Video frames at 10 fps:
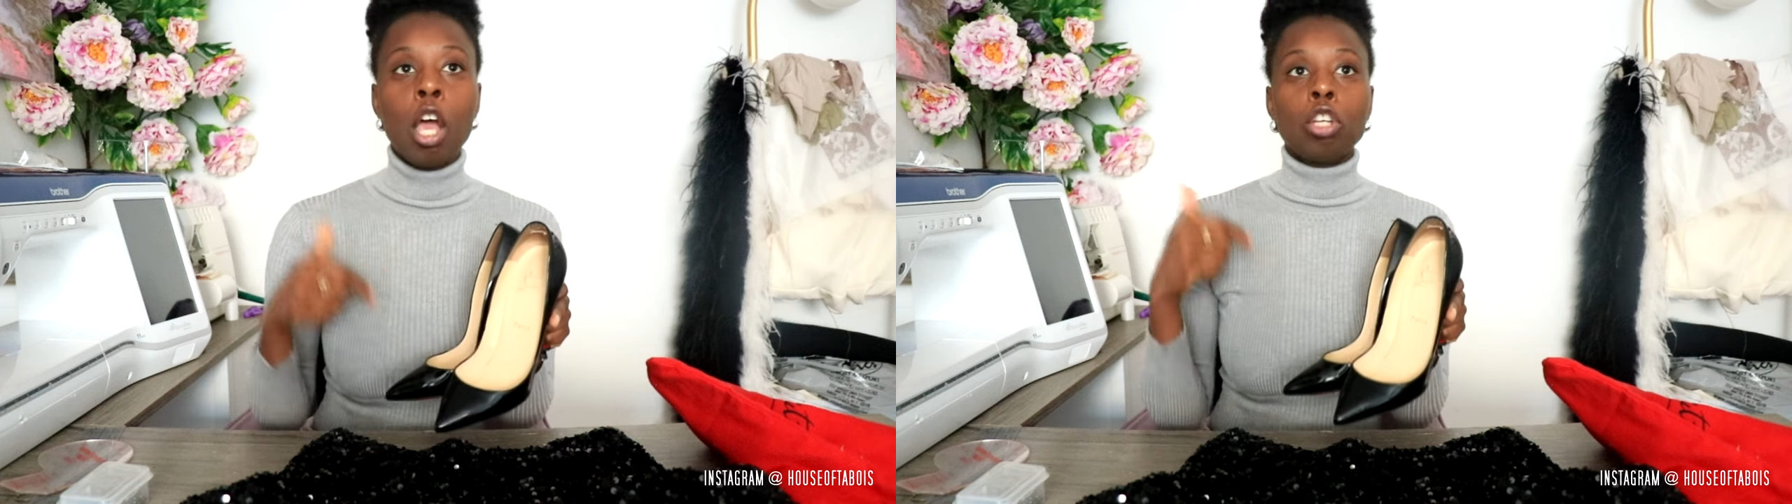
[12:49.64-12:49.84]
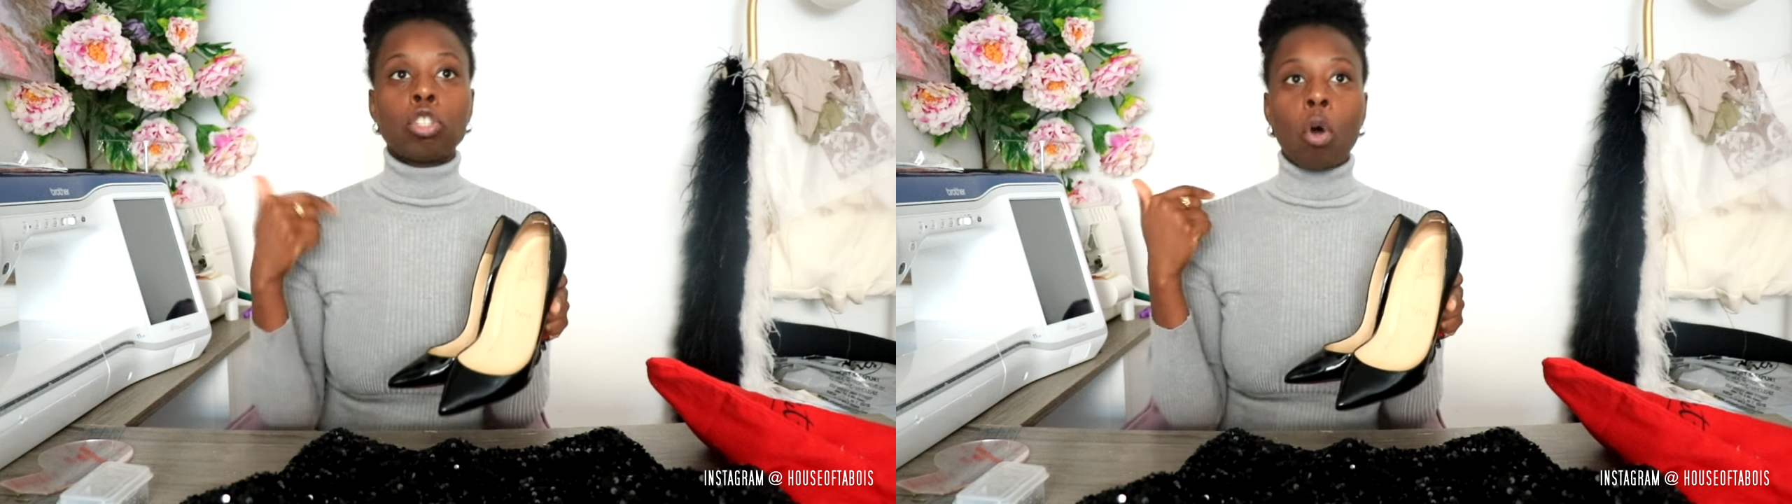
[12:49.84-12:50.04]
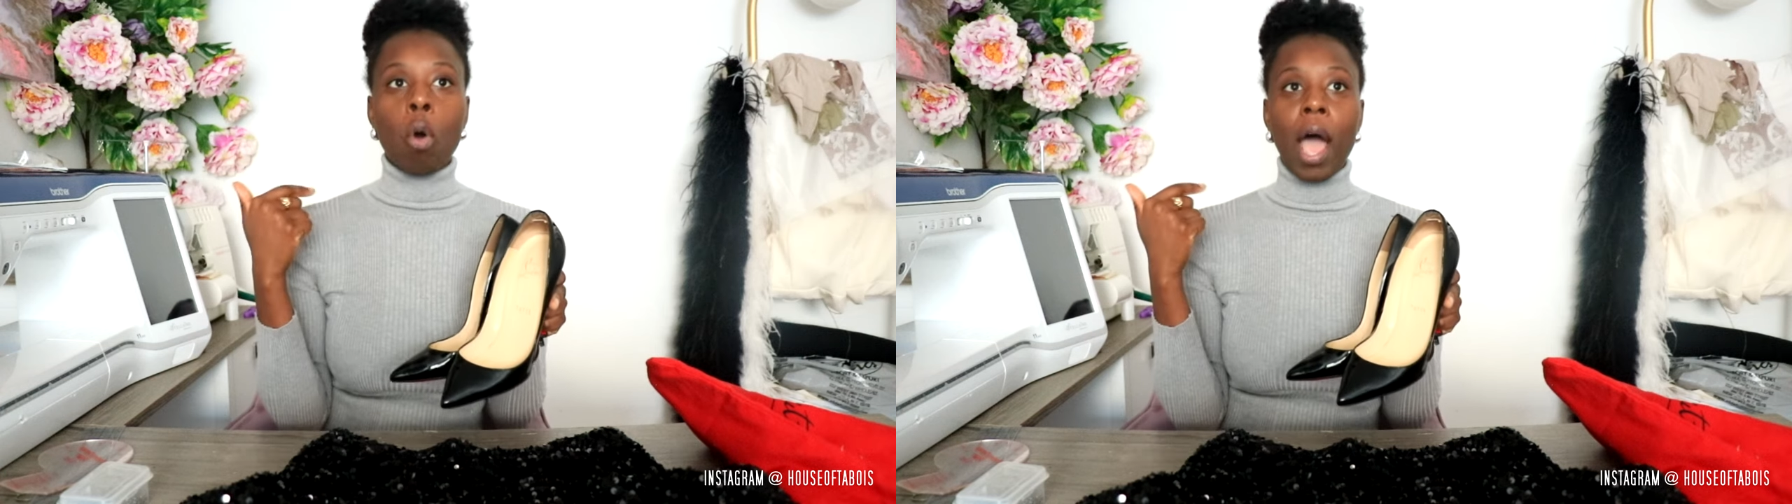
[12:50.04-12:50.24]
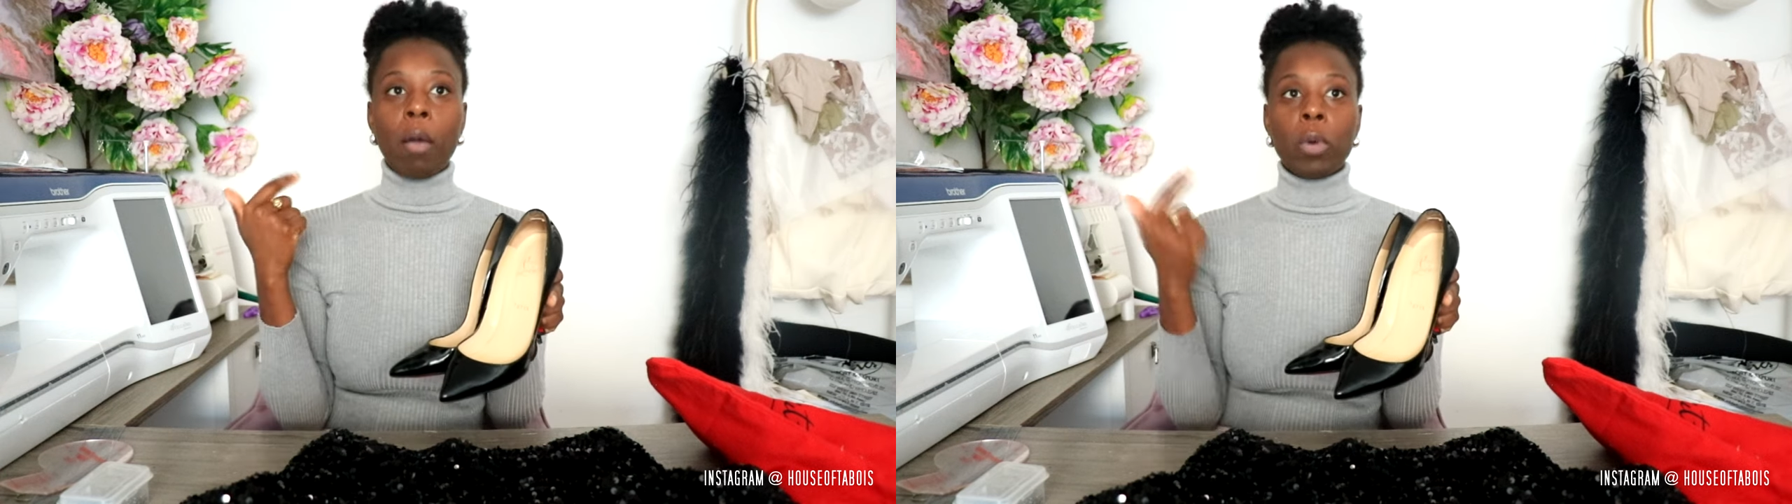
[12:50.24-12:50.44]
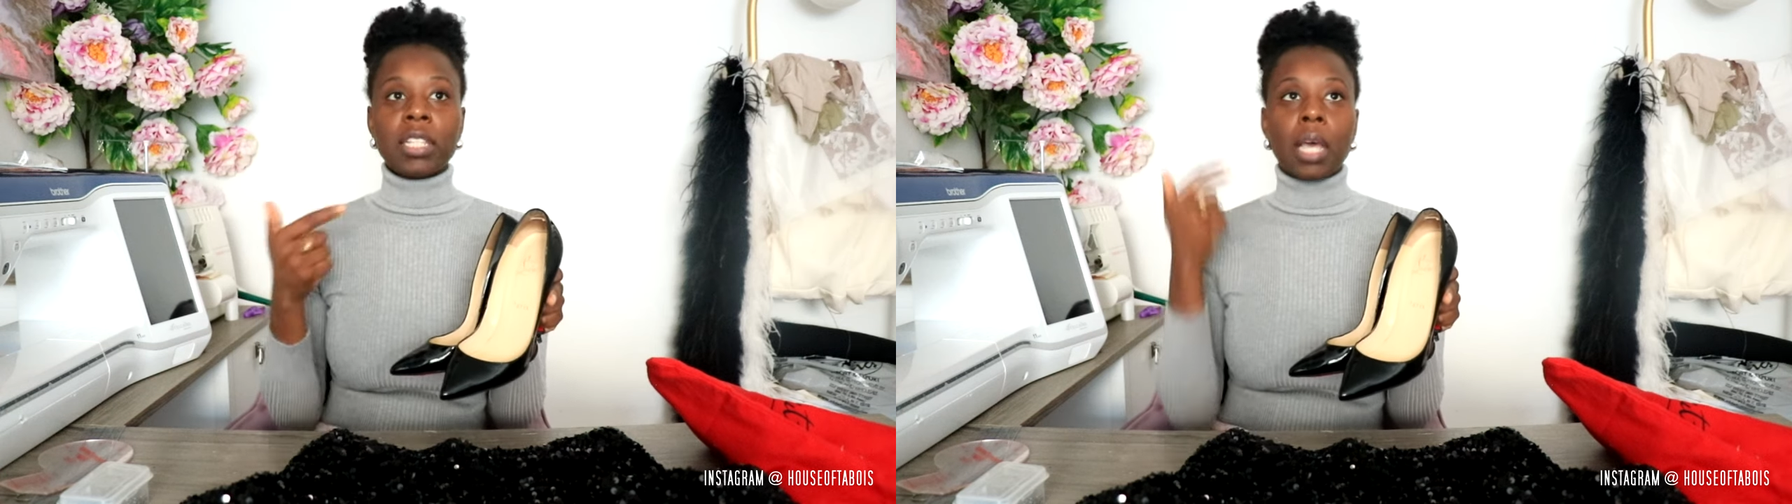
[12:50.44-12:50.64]
So I
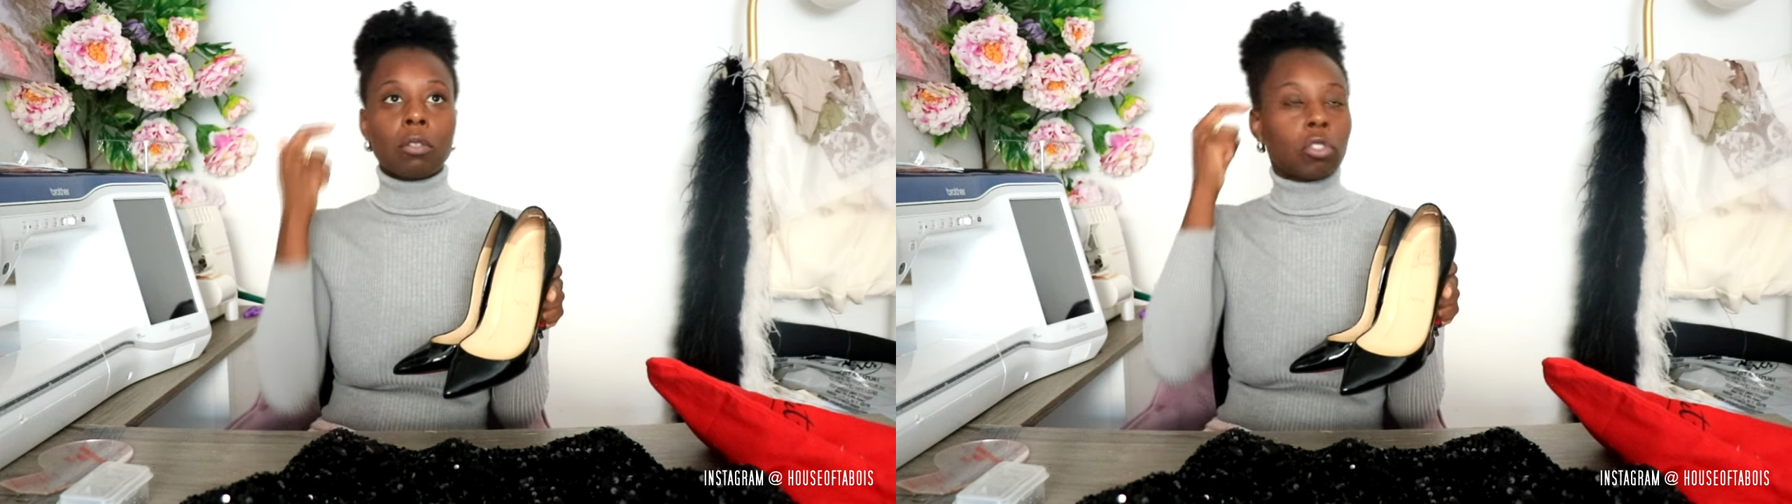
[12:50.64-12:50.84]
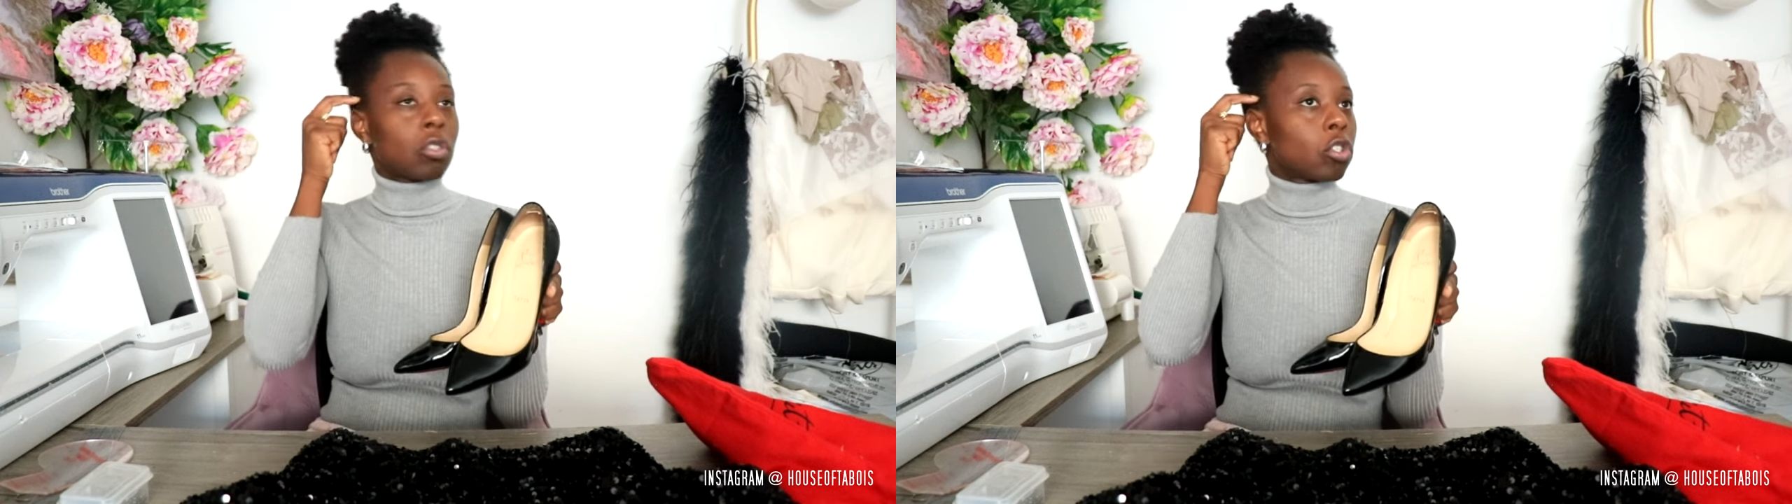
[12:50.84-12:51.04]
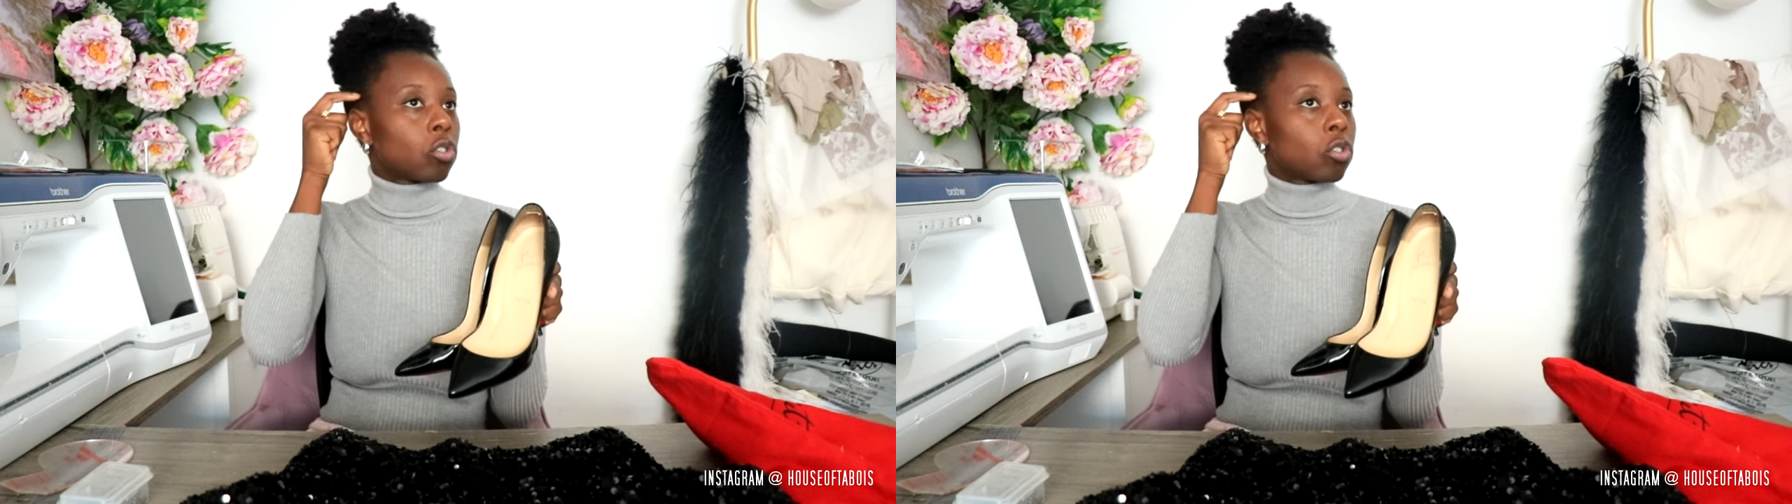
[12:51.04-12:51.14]
went down to the